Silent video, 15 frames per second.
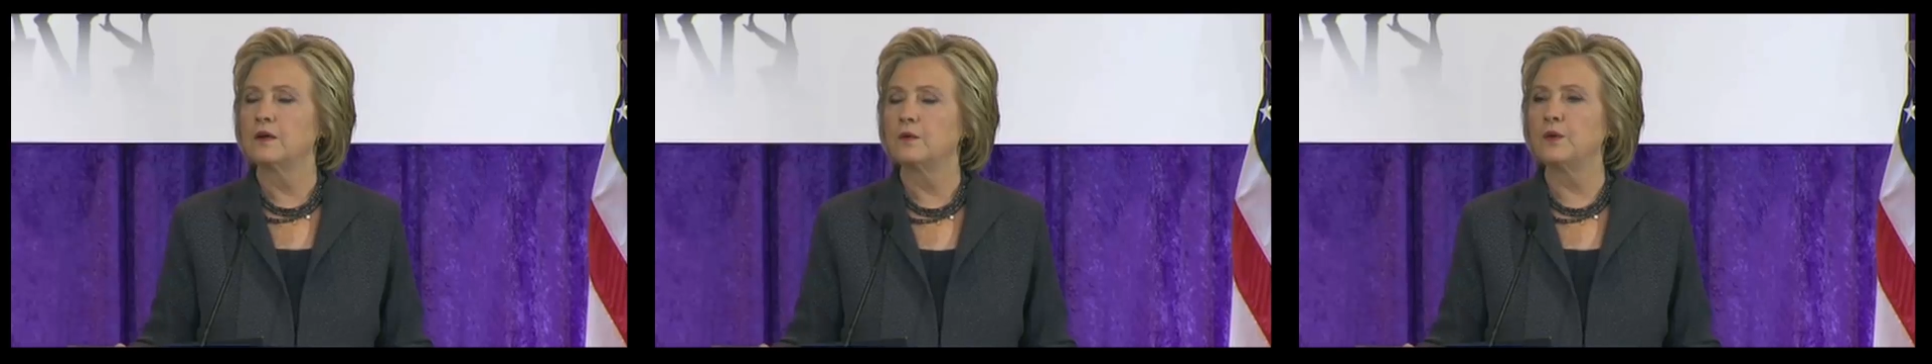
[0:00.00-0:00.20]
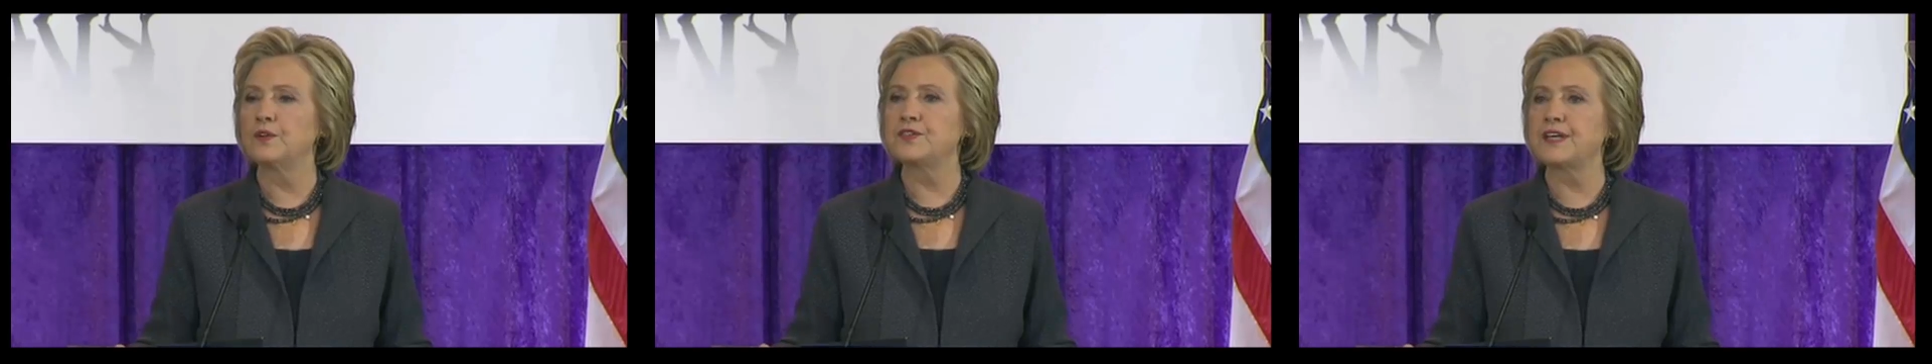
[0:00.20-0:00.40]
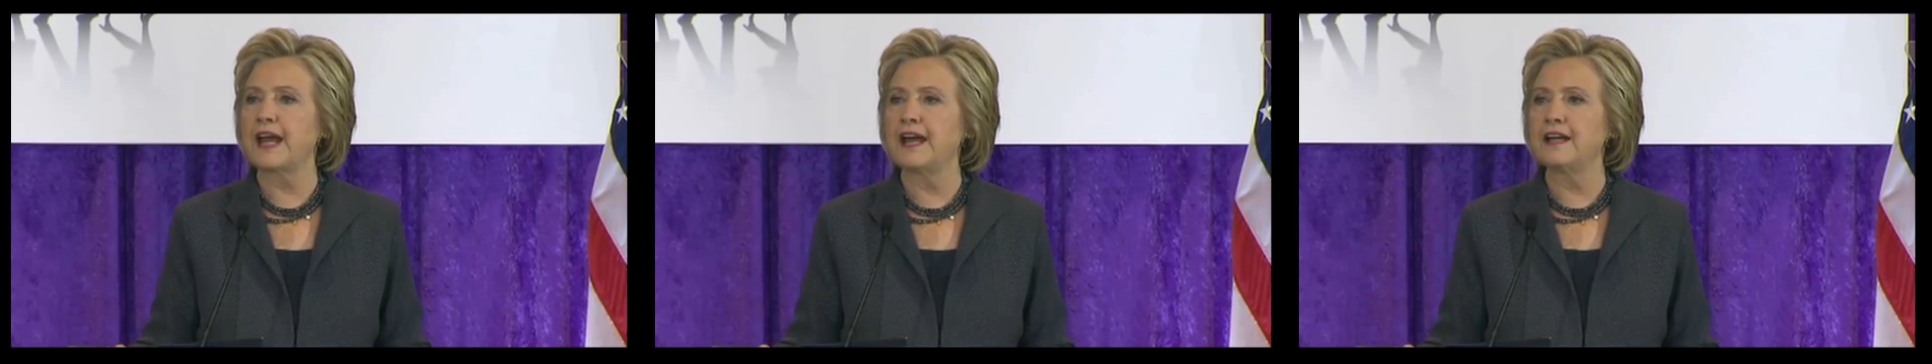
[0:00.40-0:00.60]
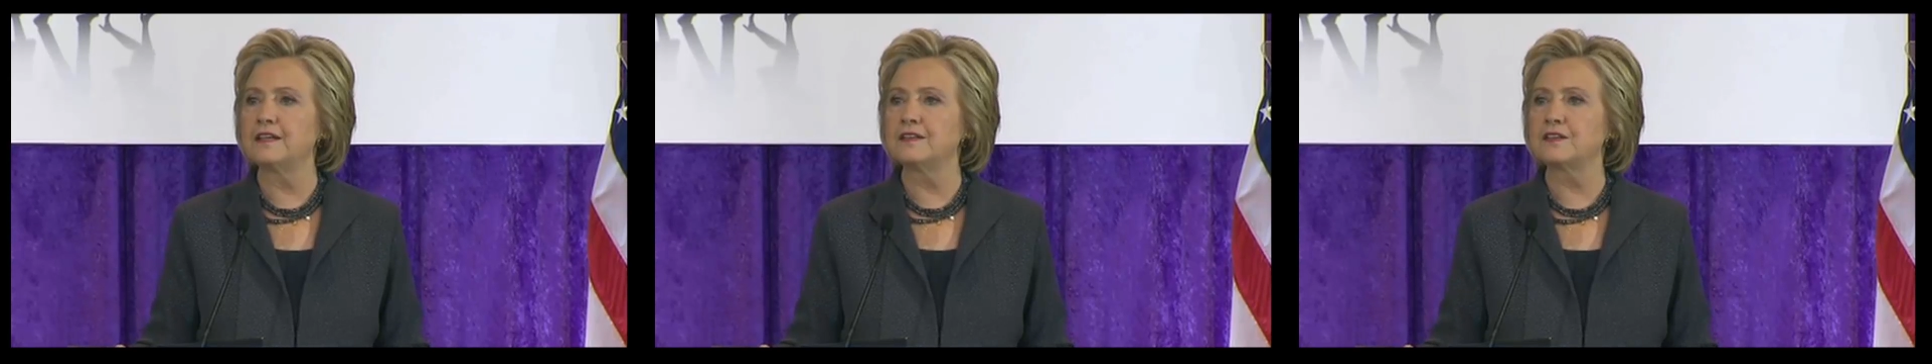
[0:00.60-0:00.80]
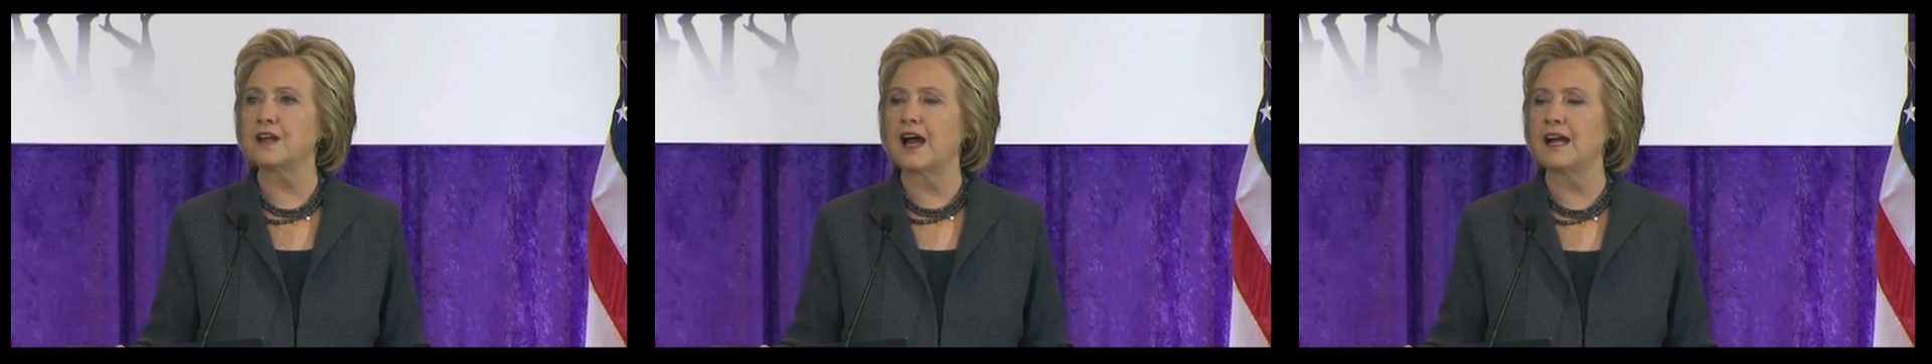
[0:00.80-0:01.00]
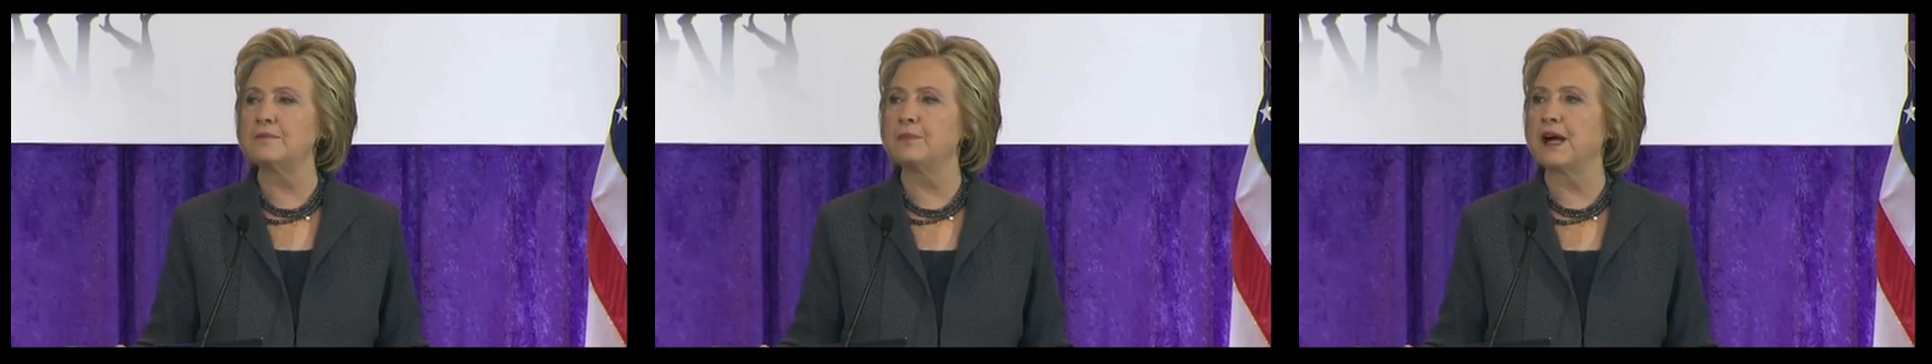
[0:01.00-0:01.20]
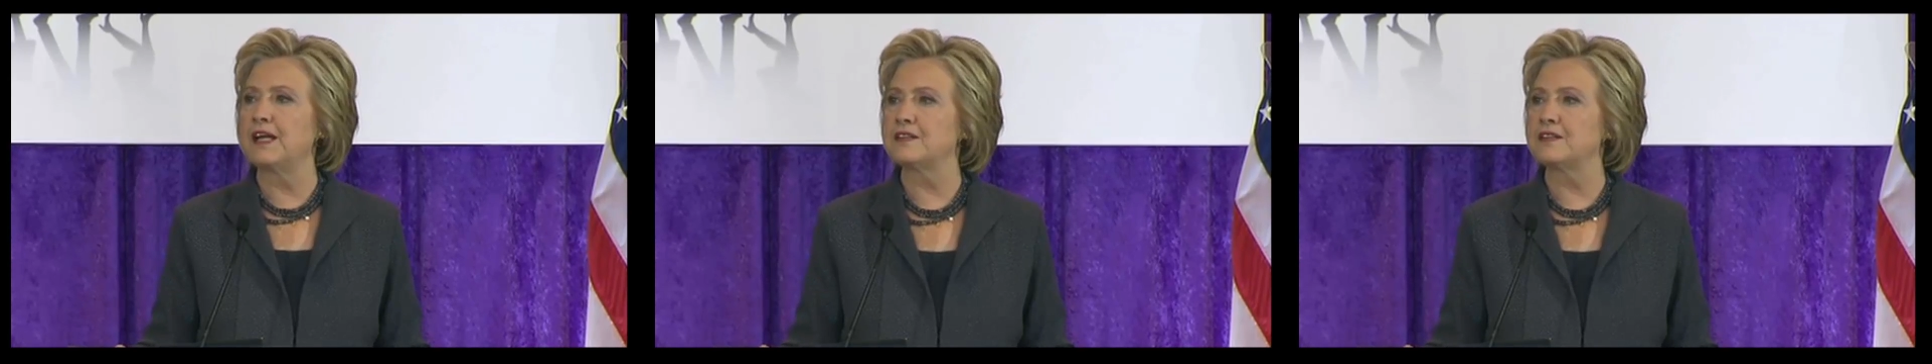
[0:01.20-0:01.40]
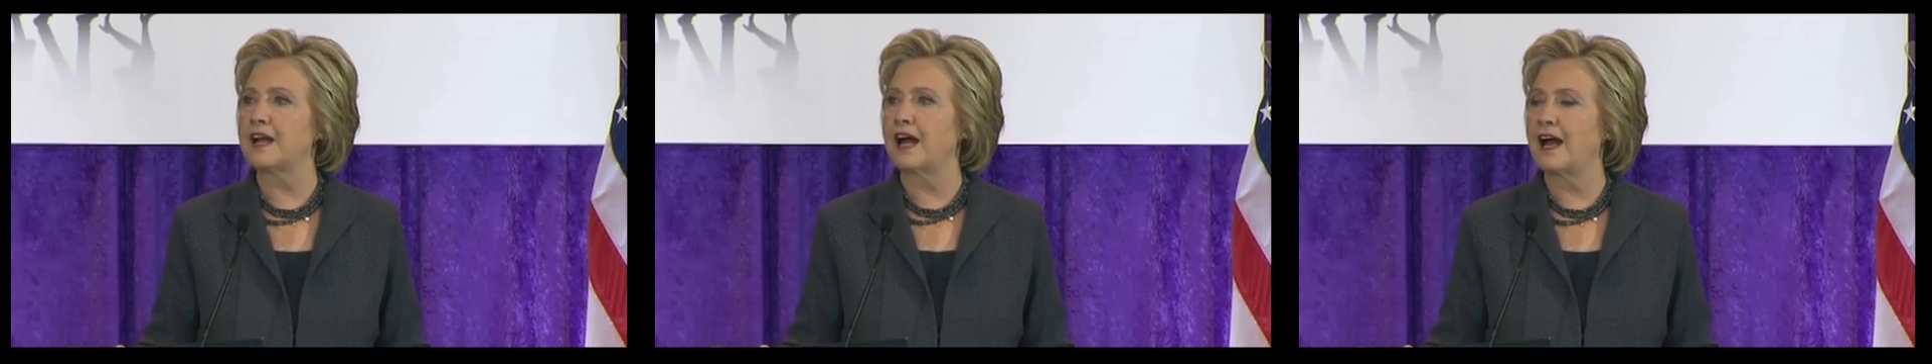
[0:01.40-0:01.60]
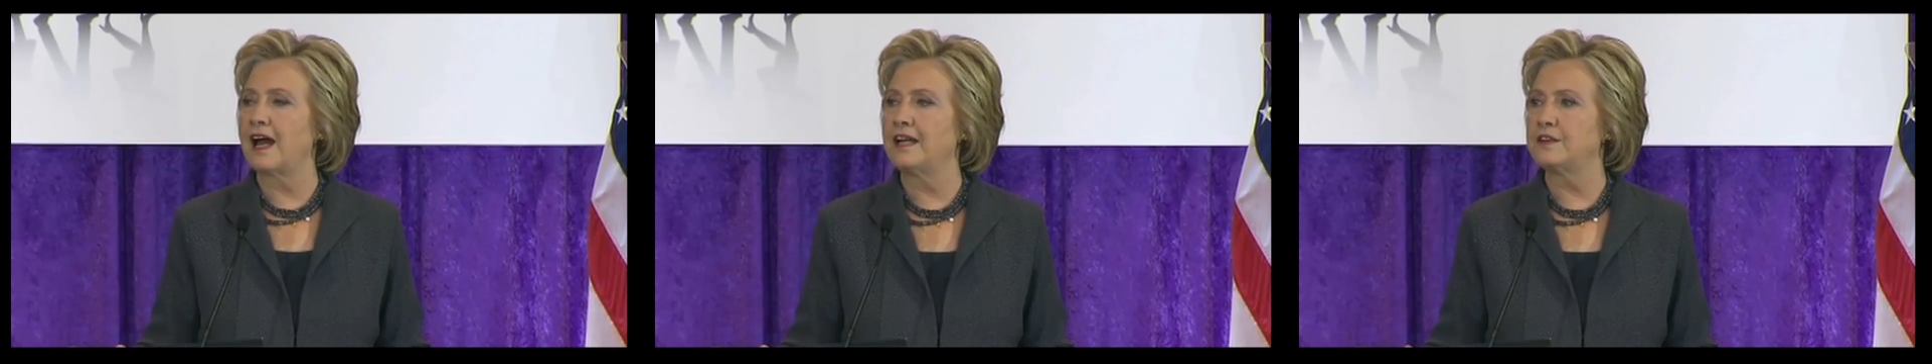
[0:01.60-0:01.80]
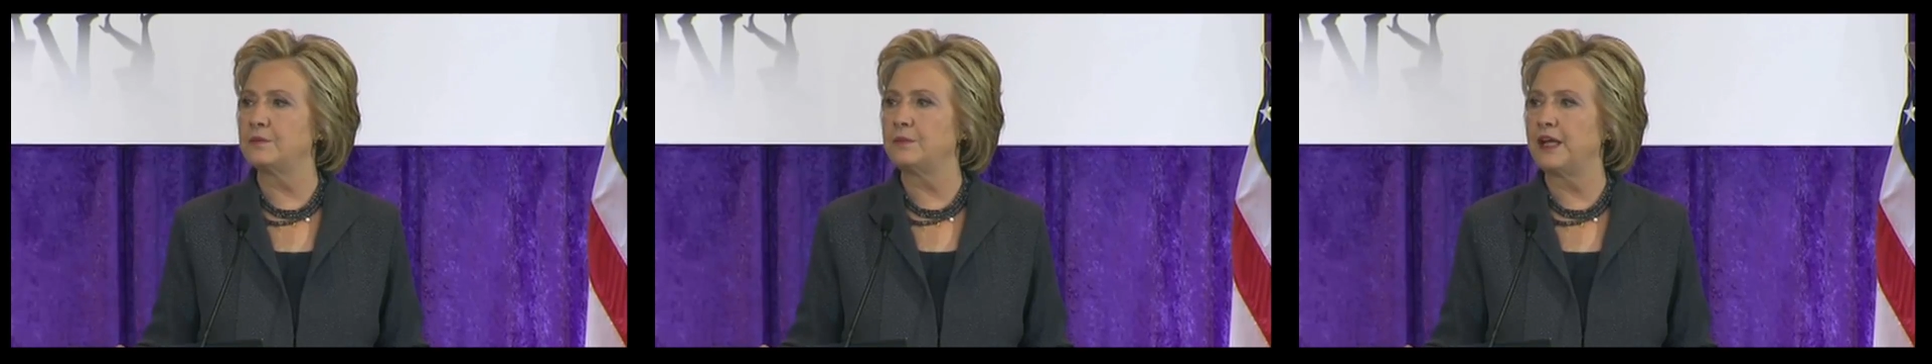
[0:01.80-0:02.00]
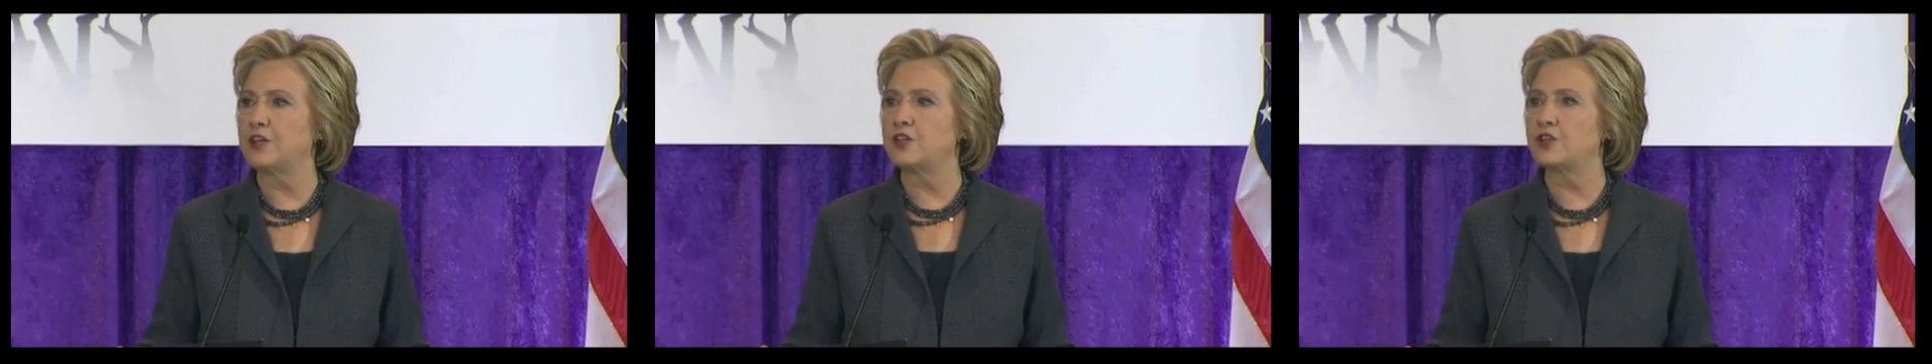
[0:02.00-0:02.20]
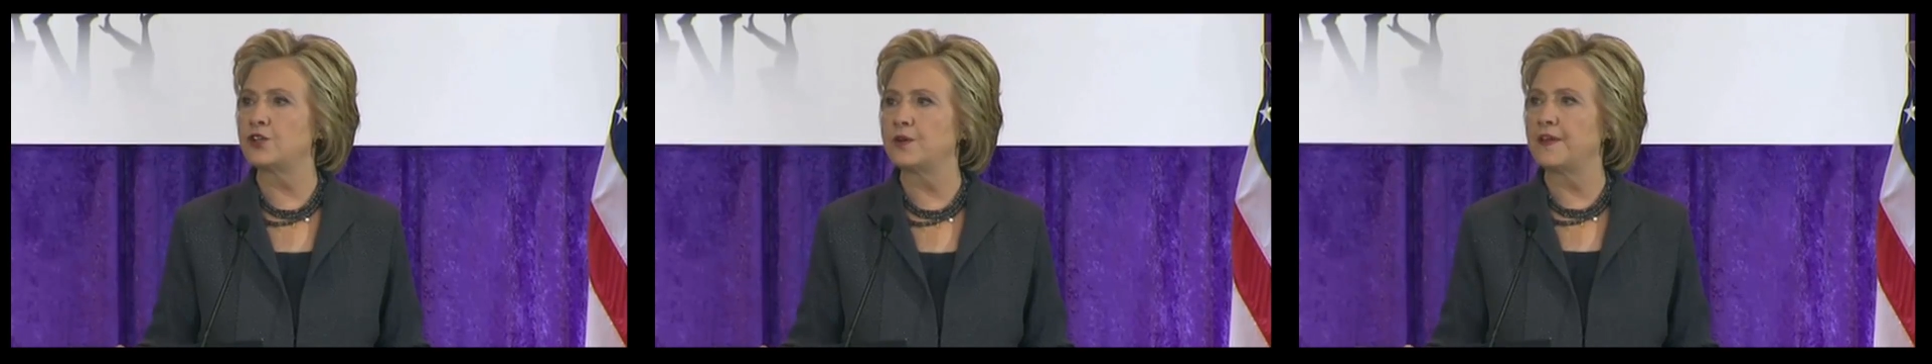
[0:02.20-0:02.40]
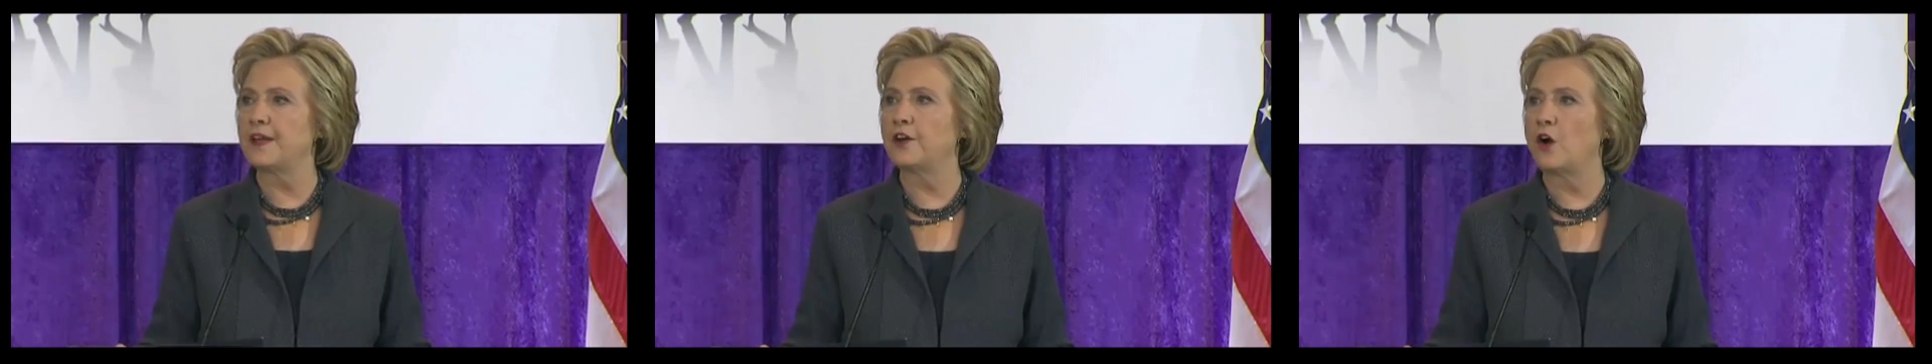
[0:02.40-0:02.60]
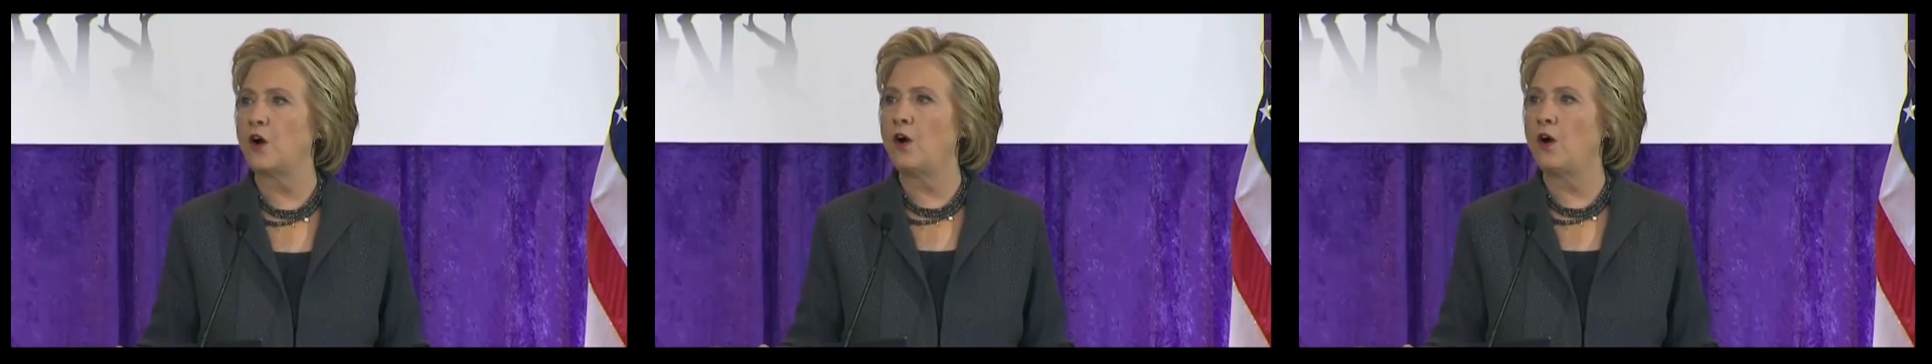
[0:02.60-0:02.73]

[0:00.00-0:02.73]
We'll stand side by side to make sure that